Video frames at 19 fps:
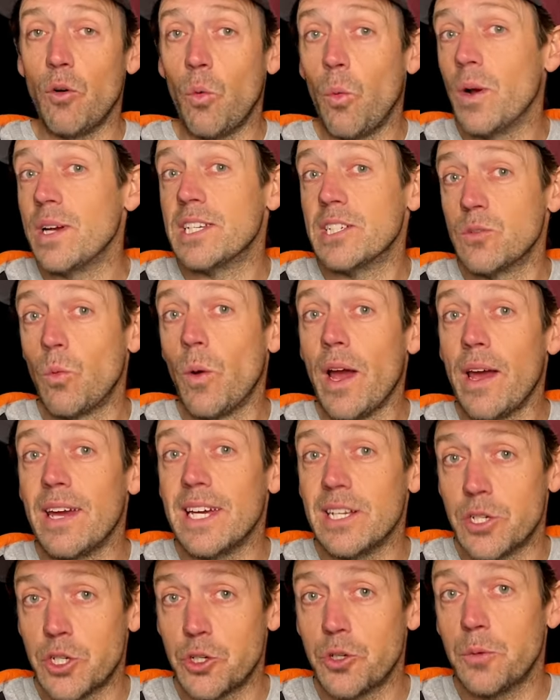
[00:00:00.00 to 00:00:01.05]
which is where
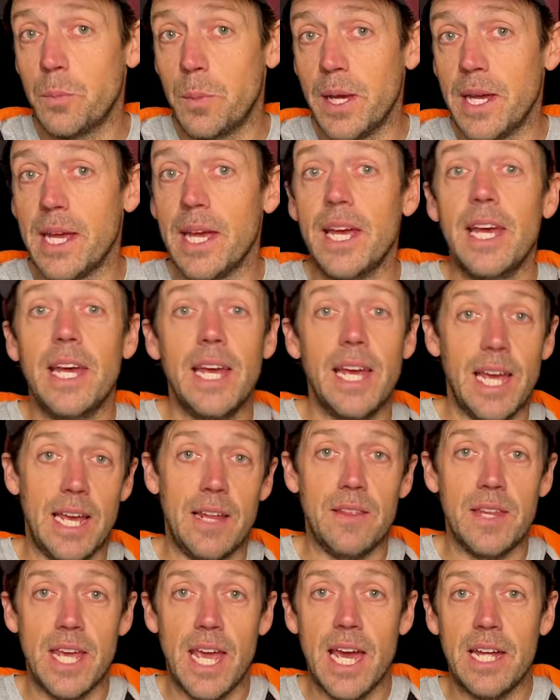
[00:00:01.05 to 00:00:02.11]
it should be in
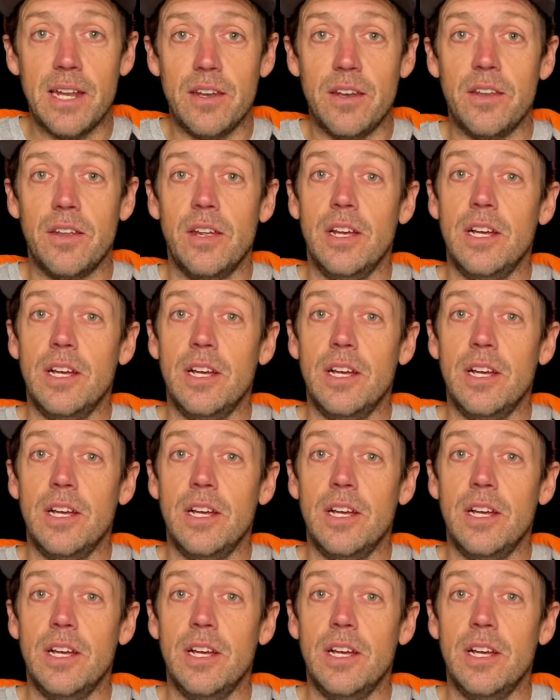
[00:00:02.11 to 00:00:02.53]
the end.